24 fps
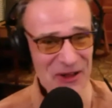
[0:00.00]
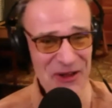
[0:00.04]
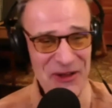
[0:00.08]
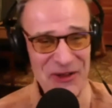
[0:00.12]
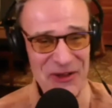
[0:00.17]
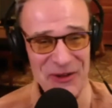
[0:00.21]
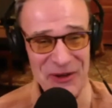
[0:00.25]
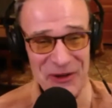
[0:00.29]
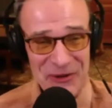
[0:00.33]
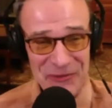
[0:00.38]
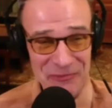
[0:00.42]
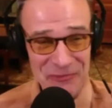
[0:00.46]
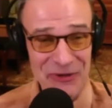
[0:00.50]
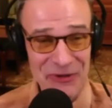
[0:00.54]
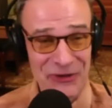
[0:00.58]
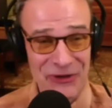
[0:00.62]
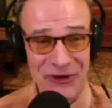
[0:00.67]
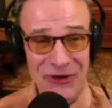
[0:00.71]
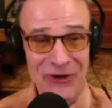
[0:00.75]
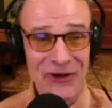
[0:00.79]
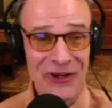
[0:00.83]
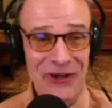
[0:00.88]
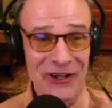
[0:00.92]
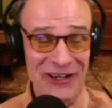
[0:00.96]

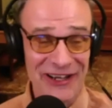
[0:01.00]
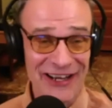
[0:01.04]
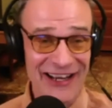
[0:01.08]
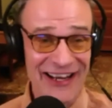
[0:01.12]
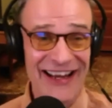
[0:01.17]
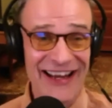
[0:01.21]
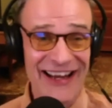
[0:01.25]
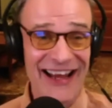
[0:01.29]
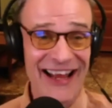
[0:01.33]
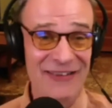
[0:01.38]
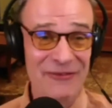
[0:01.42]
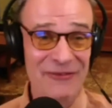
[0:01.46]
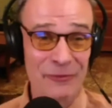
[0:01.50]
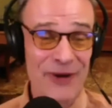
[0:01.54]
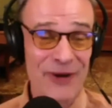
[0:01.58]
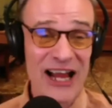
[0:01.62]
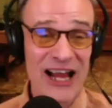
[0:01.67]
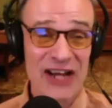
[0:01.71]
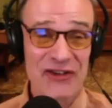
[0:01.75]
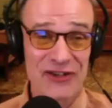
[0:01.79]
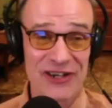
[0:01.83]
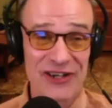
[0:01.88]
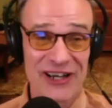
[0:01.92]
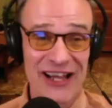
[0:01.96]
modernity and
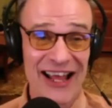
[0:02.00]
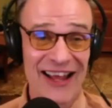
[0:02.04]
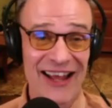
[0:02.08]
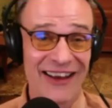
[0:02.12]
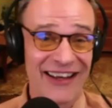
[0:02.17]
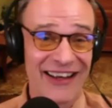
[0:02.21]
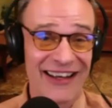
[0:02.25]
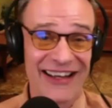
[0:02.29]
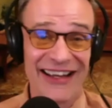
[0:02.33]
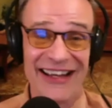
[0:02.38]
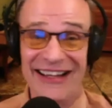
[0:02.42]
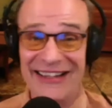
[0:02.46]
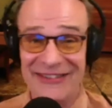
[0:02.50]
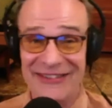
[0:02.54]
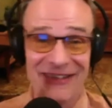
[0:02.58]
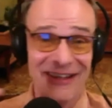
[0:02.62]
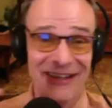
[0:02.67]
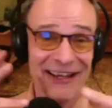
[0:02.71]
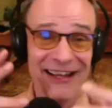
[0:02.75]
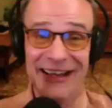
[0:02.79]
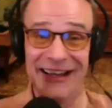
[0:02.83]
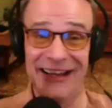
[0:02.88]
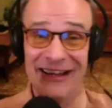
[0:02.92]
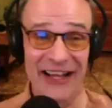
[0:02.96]
rationality has
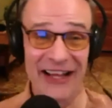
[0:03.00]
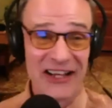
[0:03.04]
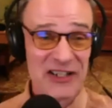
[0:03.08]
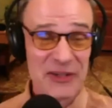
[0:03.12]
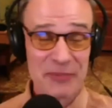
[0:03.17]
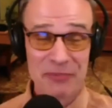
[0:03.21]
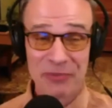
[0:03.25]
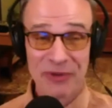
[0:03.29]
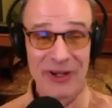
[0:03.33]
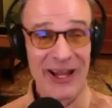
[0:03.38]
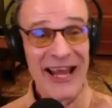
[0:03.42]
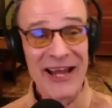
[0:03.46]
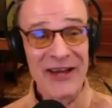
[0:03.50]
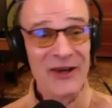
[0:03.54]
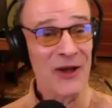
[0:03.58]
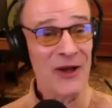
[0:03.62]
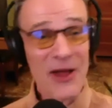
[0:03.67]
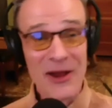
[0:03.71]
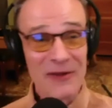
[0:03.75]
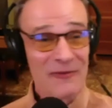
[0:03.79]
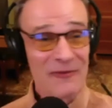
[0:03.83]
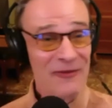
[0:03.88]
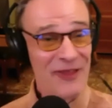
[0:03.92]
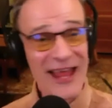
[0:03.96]
explained all
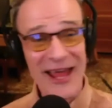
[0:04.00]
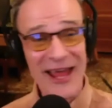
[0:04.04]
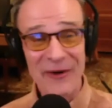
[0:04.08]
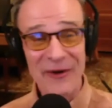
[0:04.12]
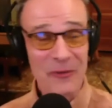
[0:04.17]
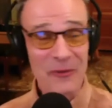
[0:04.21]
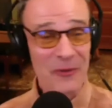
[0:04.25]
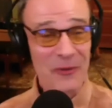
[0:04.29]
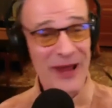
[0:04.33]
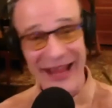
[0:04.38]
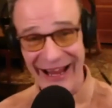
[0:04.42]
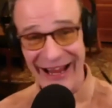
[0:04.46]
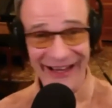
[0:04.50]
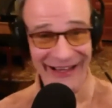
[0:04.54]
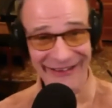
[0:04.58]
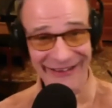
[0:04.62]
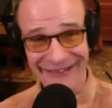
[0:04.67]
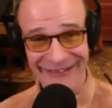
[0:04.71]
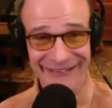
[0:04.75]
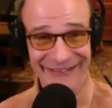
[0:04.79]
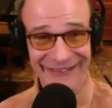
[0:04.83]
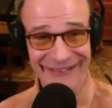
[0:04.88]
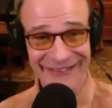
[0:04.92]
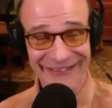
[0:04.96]
of that away,
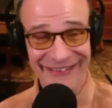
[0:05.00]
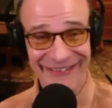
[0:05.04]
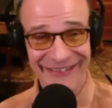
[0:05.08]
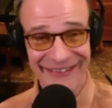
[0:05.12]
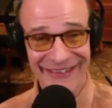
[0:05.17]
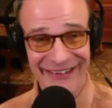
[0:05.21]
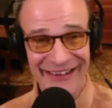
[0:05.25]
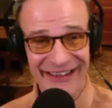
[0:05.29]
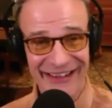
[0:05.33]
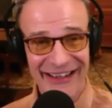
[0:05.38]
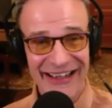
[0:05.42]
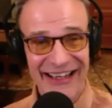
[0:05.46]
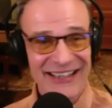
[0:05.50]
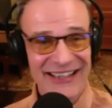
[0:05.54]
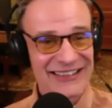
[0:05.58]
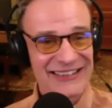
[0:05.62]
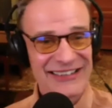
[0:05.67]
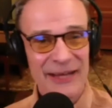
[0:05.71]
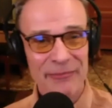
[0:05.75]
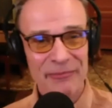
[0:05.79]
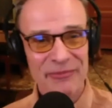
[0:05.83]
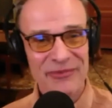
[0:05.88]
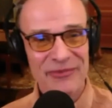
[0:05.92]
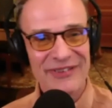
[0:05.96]

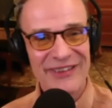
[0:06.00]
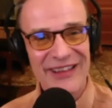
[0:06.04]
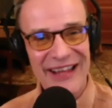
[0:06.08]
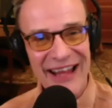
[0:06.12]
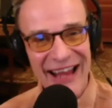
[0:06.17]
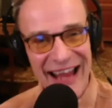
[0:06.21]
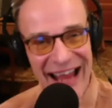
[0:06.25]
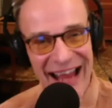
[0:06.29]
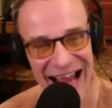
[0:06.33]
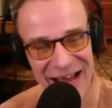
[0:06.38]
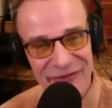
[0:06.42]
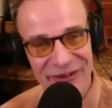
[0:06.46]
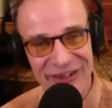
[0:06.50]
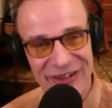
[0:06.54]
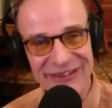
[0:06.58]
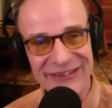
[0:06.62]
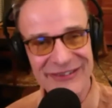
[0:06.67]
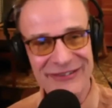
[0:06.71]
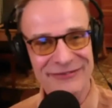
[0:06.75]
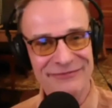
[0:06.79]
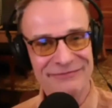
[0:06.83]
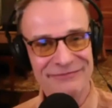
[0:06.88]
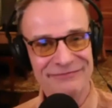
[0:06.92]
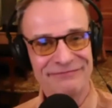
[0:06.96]
except they haven't.
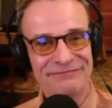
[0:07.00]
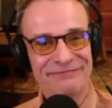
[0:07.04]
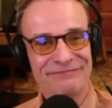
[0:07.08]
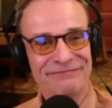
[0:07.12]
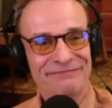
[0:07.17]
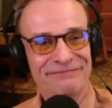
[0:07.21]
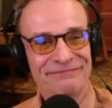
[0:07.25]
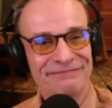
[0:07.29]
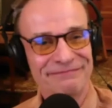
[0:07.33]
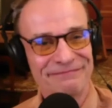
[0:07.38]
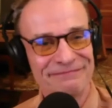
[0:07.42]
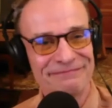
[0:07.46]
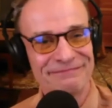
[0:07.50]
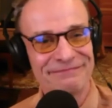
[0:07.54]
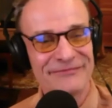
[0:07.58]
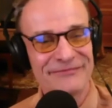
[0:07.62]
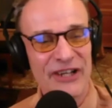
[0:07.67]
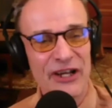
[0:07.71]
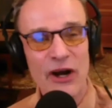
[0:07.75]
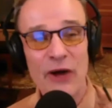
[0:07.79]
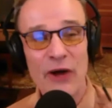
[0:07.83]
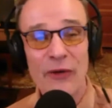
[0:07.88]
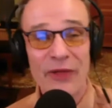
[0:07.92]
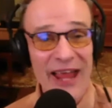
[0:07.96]

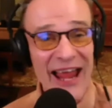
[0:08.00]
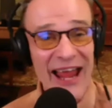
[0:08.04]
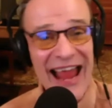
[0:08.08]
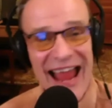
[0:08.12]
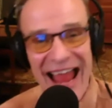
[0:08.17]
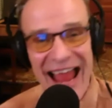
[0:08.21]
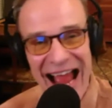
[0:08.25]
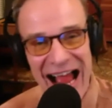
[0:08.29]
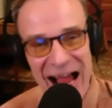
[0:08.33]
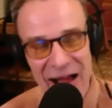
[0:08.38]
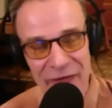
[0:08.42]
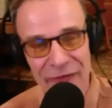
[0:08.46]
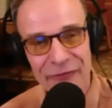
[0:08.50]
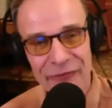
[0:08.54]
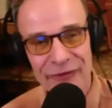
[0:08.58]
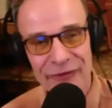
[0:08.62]
They have,